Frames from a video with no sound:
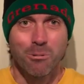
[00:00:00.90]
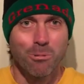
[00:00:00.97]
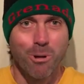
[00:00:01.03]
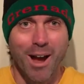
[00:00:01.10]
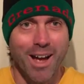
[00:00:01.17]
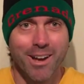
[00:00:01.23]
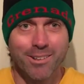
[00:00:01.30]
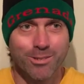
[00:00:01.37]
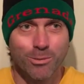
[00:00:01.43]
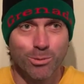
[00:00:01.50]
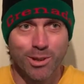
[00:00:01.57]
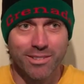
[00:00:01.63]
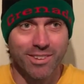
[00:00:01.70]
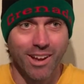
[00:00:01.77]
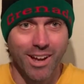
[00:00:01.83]
Where has all
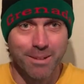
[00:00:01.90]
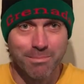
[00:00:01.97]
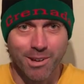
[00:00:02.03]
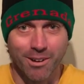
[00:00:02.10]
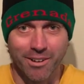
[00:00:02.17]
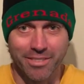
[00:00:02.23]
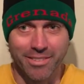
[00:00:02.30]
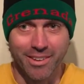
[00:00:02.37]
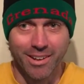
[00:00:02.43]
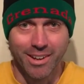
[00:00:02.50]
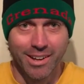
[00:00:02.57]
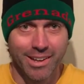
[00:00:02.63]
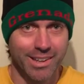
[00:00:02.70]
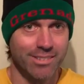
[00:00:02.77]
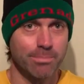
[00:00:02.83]
the time gone?
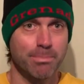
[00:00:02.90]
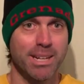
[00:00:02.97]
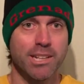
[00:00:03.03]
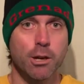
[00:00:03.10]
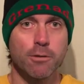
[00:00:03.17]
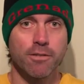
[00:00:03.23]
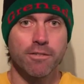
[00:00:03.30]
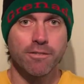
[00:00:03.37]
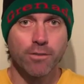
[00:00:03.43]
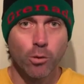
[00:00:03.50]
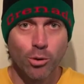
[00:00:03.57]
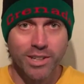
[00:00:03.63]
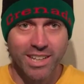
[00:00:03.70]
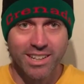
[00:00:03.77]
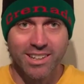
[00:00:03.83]
It's been over
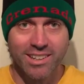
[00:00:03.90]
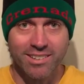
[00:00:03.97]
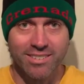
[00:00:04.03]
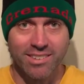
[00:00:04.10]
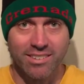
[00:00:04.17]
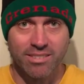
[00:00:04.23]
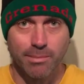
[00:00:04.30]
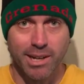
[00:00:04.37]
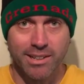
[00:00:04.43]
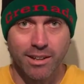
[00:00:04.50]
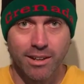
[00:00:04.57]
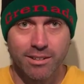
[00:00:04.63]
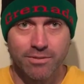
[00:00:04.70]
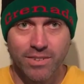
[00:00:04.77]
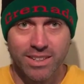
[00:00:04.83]
4 years since my
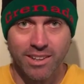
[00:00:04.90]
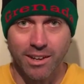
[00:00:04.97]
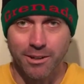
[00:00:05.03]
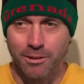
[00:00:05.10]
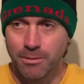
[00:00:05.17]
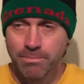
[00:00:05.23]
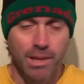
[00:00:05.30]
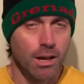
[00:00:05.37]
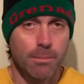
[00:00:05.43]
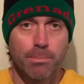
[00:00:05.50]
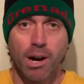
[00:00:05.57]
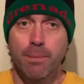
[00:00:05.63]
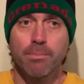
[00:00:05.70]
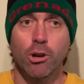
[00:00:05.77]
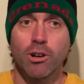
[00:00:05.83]
last video,
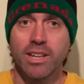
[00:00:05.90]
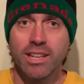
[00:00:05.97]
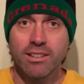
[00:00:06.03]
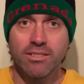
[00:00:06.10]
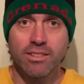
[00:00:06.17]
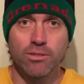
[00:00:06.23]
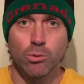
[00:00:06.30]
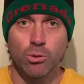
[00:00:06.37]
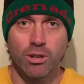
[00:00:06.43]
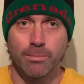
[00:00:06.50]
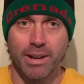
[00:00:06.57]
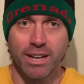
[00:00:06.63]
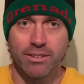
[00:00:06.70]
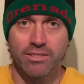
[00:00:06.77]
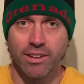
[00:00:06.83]
but I'm not here to talk
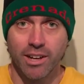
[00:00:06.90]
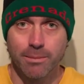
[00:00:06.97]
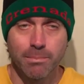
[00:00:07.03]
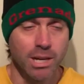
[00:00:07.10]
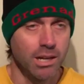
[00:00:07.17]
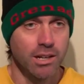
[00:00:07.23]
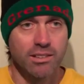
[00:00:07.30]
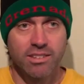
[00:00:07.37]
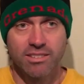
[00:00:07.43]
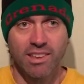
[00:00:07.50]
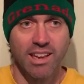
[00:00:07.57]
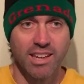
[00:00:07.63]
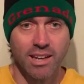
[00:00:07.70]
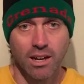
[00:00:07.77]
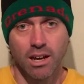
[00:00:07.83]
about time.
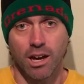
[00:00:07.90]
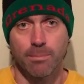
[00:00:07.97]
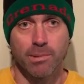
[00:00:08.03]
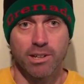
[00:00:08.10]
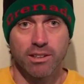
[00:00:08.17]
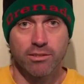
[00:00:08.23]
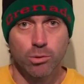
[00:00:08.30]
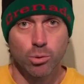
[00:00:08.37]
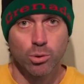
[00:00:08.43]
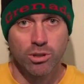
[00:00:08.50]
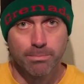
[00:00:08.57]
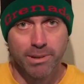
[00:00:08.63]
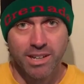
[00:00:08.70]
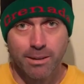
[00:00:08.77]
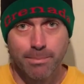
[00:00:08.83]
Today I'm going to talk
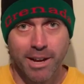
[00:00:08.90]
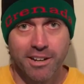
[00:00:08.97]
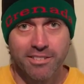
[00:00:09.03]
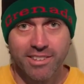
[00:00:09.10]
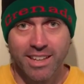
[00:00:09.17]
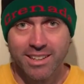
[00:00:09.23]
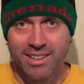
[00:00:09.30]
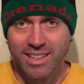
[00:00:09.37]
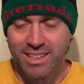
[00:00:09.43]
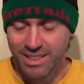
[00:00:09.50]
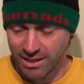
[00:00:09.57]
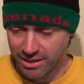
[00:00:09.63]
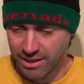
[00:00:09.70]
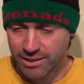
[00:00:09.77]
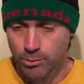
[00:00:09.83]
a bit about
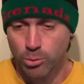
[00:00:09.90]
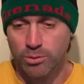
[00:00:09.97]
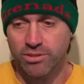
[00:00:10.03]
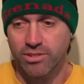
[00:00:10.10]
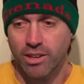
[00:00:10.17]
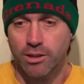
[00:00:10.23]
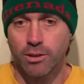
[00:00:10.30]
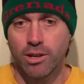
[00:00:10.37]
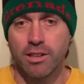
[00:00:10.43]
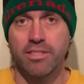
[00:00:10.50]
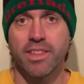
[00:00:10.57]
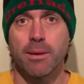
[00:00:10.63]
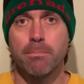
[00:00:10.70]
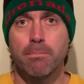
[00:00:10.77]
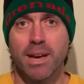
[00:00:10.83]
technique and also
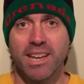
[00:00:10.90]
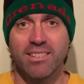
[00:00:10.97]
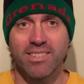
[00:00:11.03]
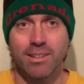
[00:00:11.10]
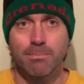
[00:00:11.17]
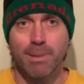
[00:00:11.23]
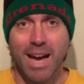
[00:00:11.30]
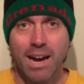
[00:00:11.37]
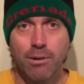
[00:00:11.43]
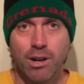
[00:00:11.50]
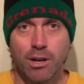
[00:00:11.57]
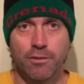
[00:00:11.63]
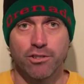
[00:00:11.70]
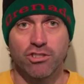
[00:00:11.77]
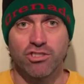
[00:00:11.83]
the amazing power
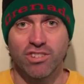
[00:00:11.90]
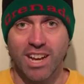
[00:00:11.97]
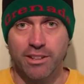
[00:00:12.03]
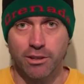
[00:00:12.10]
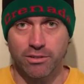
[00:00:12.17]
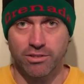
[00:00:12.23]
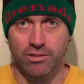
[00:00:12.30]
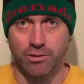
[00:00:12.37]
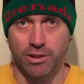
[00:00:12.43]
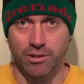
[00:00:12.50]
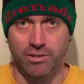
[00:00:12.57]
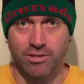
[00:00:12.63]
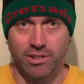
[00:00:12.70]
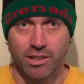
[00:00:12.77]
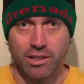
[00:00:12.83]
of shallow
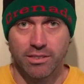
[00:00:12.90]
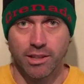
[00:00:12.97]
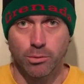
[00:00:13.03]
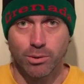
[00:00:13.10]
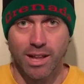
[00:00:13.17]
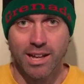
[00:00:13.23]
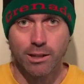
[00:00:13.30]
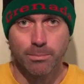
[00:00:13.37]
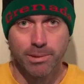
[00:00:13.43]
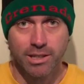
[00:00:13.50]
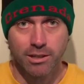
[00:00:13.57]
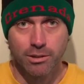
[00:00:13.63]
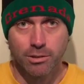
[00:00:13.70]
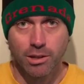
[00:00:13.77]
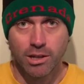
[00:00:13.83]
strokes that will help
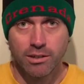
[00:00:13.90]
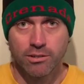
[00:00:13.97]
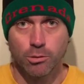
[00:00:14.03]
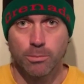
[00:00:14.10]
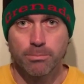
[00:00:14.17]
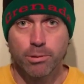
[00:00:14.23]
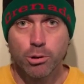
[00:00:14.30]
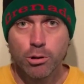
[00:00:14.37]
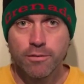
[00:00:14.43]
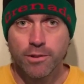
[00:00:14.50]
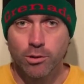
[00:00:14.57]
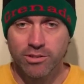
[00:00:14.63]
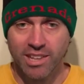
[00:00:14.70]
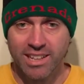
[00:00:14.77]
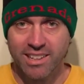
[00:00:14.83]
you to improve
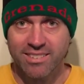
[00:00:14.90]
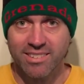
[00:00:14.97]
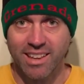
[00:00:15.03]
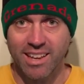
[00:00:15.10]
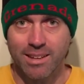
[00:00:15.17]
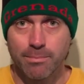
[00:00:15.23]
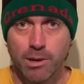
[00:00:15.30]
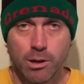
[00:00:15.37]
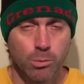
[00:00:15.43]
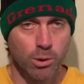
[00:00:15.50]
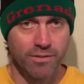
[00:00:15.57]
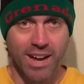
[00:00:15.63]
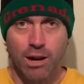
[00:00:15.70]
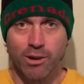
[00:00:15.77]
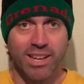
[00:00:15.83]
your tennis game
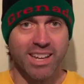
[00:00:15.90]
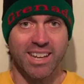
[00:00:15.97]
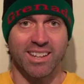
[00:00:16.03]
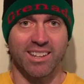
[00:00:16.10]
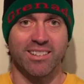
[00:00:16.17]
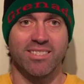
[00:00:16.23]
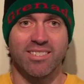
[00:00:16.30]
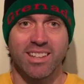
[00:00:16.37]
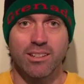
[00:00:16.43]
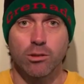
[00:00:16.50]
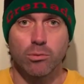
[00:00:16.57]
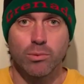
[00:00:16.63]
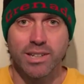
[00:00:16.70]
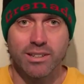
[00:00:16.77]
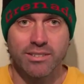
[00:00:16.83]
without hitting a
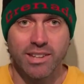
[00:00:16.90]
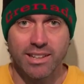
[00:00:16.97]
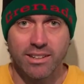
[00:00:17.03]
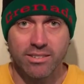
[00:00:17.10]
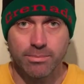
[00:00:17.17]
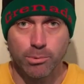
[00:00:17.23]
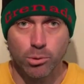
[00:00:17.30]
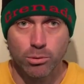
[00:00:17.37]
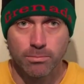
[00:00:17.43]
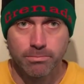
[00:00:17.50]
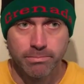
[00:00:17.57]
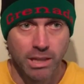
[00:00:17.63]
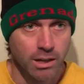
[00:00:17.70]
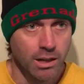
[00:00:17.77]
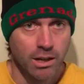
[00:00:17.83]
single real tennis ball.
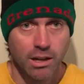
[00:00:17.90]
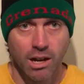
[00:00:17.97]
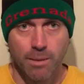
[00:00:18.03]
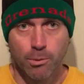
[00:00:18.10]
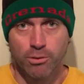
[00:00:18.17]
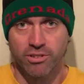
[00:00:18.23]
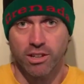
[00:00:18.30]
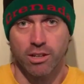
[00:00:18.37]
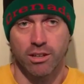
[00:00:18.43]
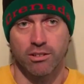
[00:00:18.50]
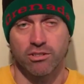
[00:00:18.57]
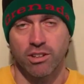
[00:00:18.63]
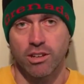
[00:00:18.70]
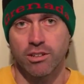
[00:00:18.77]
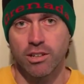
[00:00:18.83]
I'm also going to
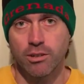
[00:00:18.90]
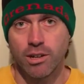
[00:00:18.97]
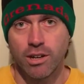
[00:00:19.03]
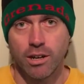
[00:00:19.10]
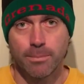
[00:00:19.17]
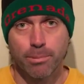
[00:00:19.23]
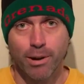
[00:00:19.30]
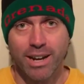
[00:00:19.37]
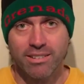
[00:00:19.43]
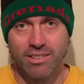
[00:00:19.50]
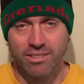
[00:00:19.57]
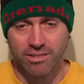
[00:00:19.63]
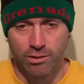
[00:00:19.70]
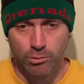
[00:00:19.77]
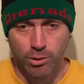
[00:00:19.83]
show you a
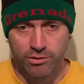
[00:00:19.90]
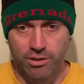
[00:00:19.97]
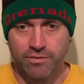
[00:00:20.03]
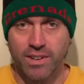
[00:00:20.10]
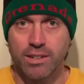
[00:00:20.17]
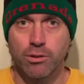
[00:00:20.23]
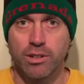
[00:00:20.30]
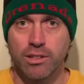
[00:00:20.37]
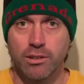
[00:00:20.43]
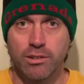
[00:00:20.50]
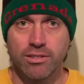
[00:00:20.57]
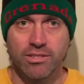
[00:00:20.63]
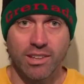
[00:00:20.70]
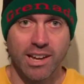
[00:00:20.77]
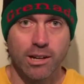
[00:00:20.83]
practice that Roger Federer
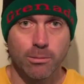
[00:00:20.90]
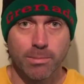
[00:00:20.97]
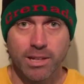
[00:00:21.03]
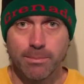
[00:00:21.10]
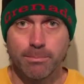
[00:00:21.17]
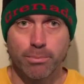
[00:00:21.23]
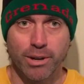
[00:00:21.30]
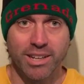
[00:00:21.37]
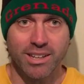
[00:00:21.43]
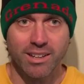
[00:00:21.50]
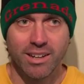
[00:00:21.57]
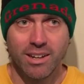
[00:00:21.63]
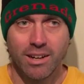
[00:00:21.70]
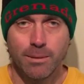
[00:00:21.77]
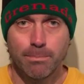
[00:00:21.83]
used to help him break
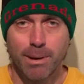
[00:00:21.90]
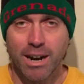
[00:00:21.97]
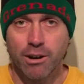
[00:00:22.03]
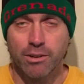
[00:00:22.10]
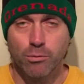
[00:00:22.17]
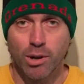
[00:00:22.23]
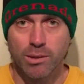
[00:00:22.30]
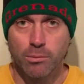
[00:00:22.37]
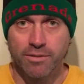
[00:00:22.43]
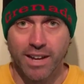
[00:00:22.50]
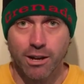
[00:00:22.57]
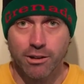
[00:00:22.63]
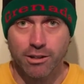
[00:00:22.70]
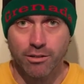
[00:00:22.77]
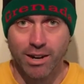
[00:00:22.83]
a barren run
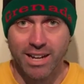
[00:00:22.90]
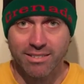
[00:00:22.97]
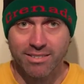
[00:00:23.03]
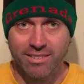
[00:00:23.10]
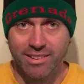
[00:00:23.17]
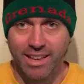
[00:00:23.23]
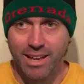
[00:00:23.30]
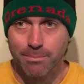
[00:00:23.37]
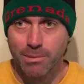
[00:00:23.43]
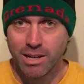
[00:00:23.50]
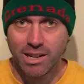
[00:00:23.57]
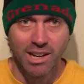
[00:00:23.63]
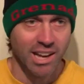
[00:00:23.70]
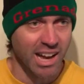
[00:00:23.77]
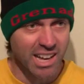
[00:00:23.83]
without a Grand Slam,
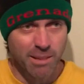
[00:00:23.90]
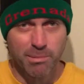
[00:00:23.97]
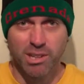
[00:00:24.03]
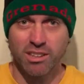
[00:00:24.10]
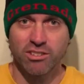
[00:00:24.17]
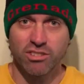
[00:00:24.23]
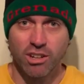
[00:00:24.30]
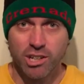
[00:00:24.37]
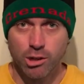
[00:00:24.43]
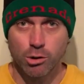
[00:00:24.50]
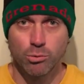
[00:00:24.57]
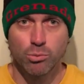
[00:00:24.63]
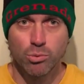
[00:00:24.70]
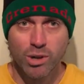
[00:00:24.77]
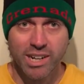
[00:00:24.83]
and I'm going to show you a
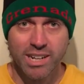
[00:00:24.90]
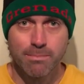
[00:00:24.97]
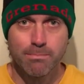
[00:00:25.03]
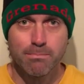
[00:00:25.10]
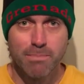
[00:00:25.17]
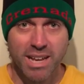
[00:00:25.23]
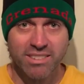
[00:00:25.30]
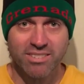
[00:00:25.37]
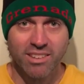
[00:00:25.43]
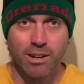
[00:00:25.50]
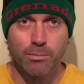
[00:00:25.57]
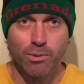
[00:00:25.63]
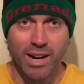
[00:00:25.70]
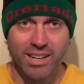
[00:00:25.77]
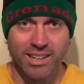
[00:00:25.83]
really messed
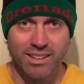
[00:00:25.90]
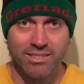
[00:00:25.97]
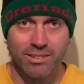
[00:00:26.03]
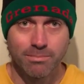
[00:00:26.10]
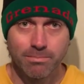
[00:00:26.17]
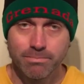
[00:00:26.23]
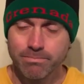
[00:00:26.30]
up racket.